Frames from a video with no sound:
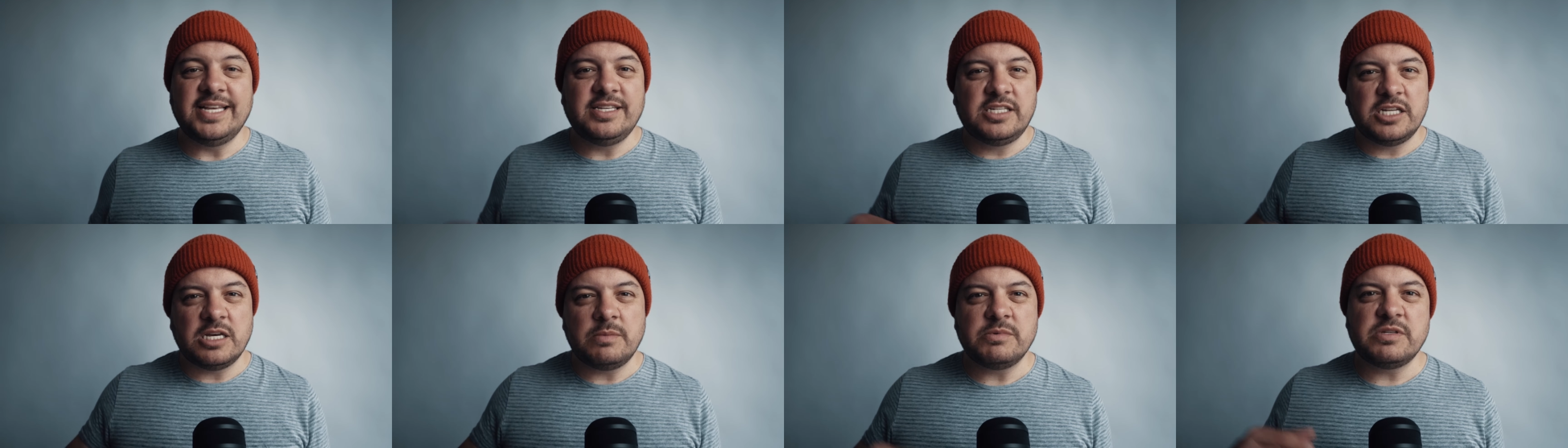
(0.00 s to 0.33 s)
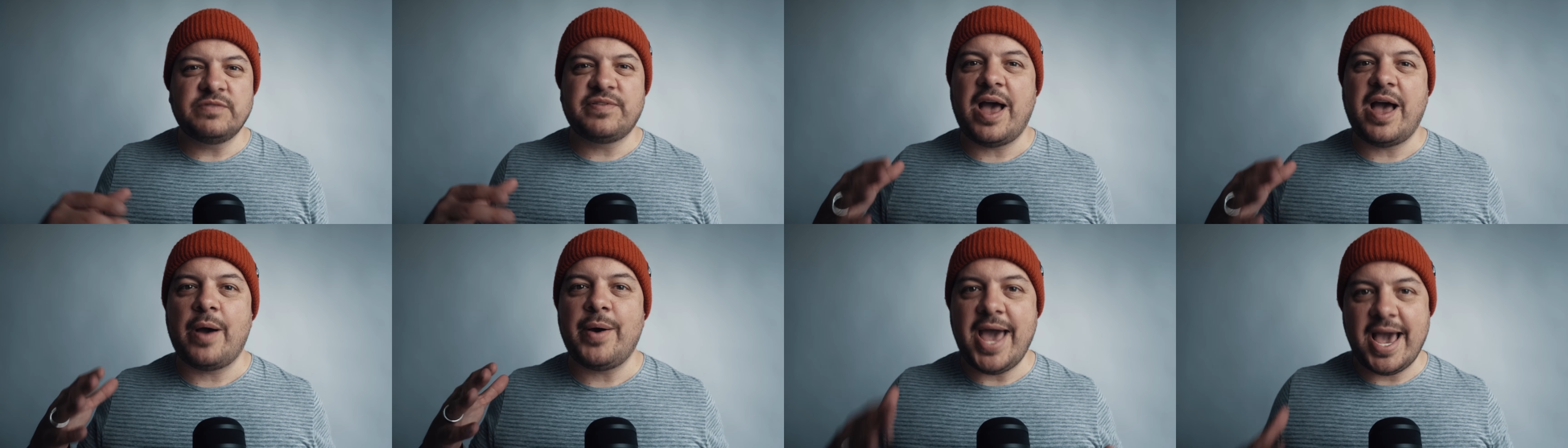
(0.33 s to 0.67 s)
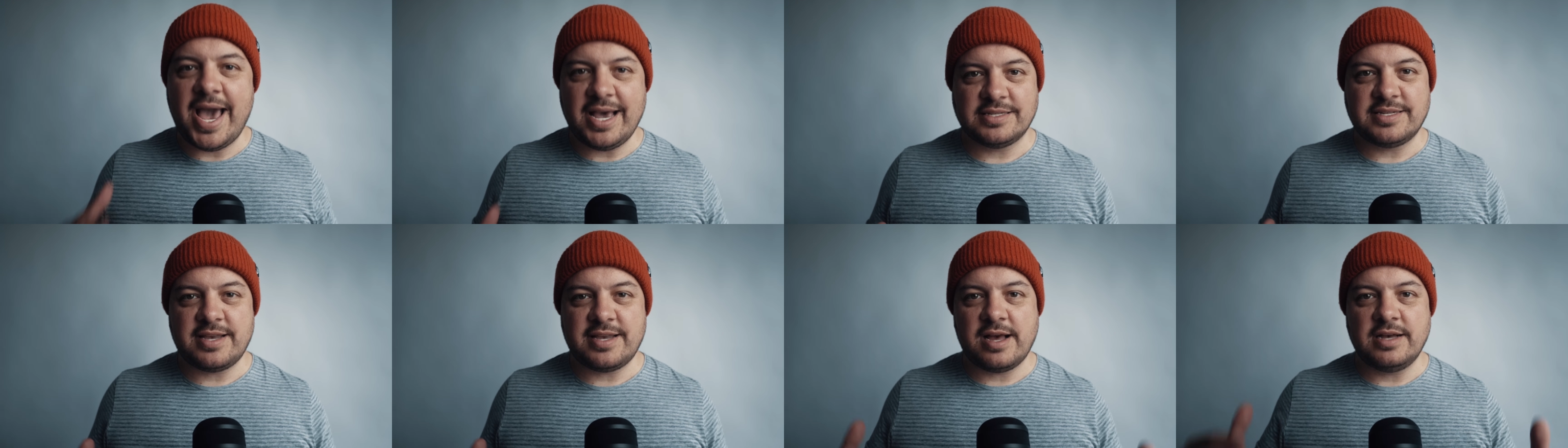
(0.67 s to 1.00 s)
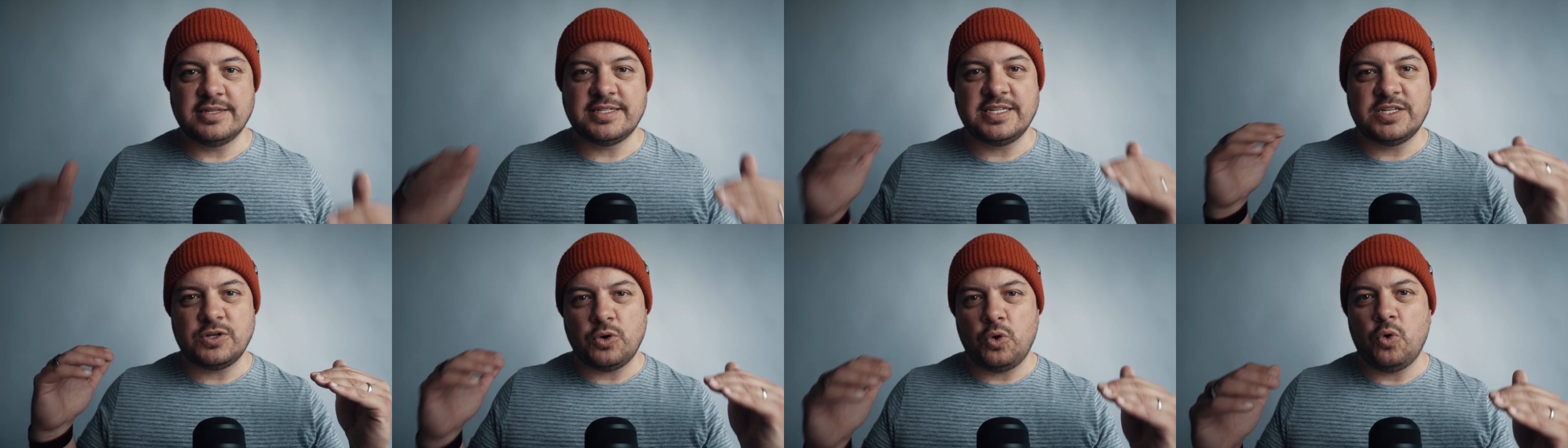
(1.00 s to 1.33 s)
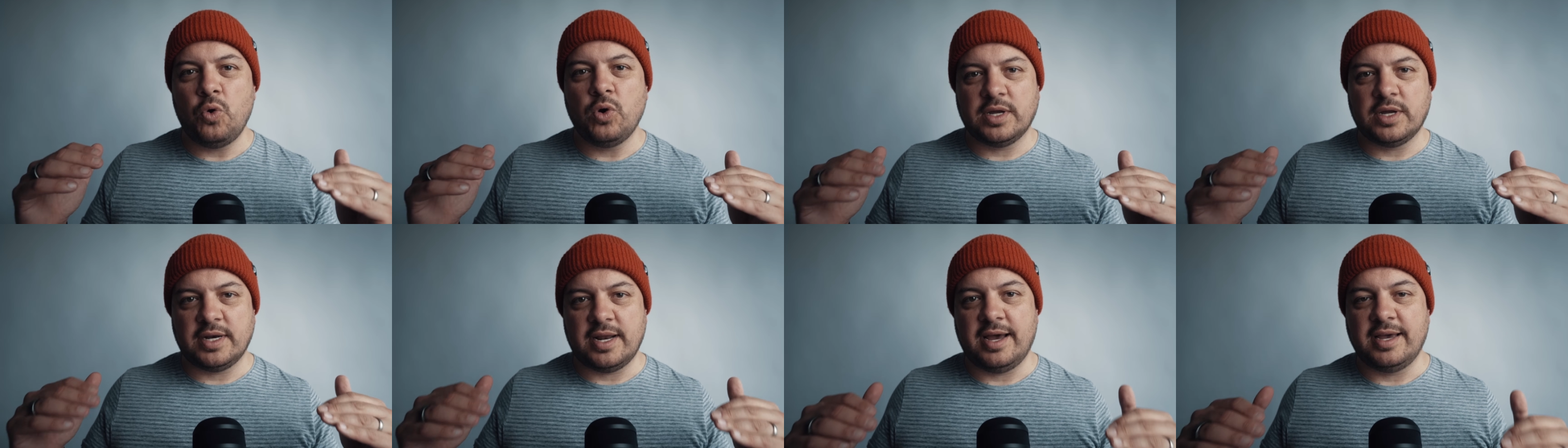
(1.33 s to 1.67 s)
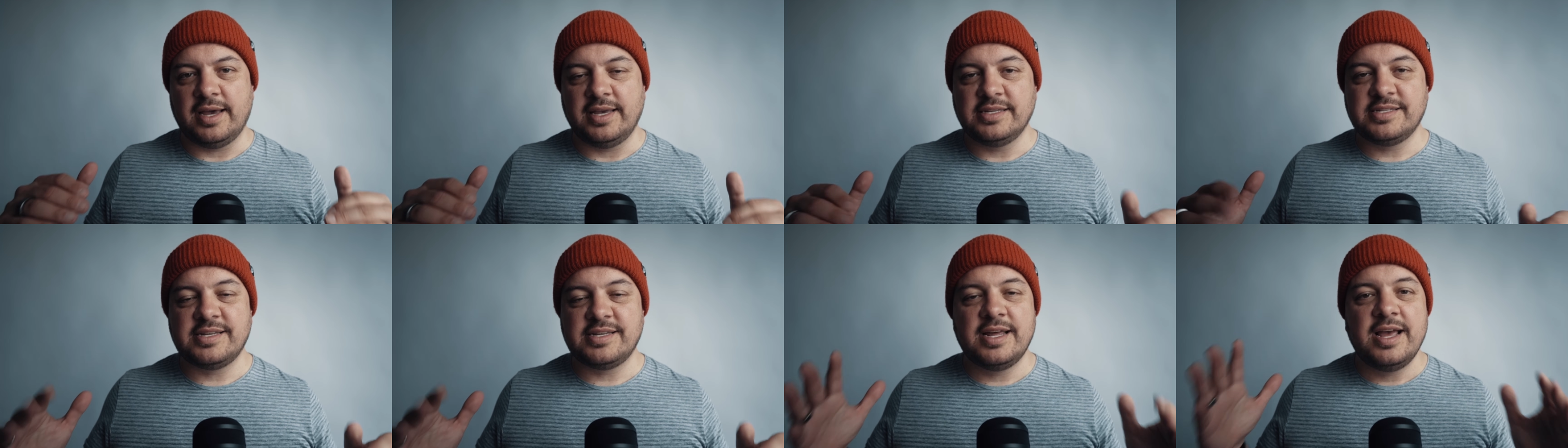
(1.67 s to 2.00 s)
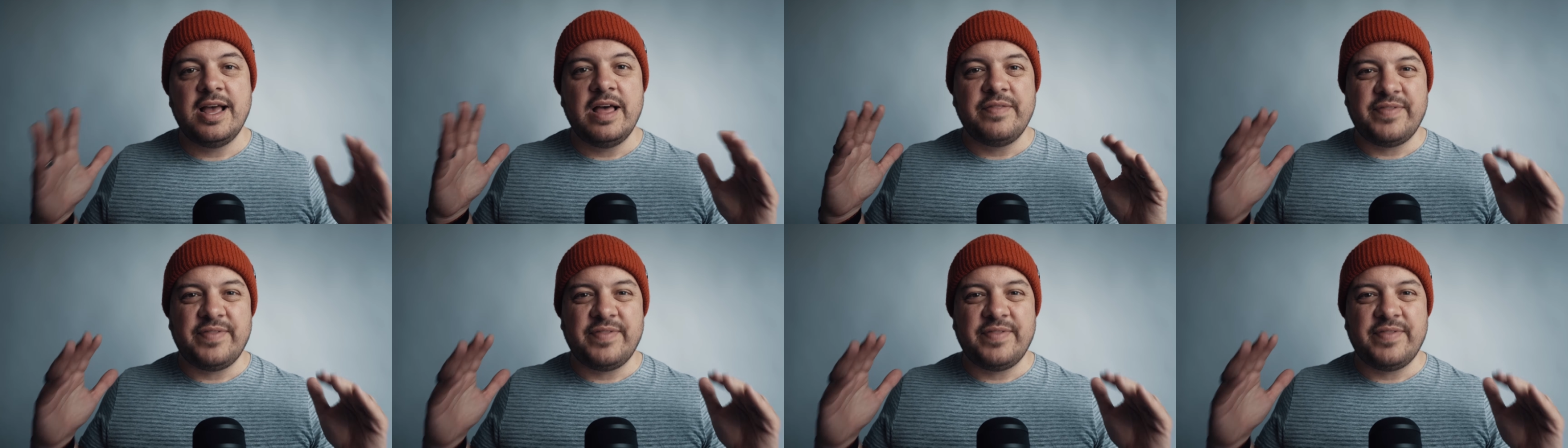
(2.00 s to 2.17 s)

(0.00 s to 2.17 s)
In terms of how xTiles is organized,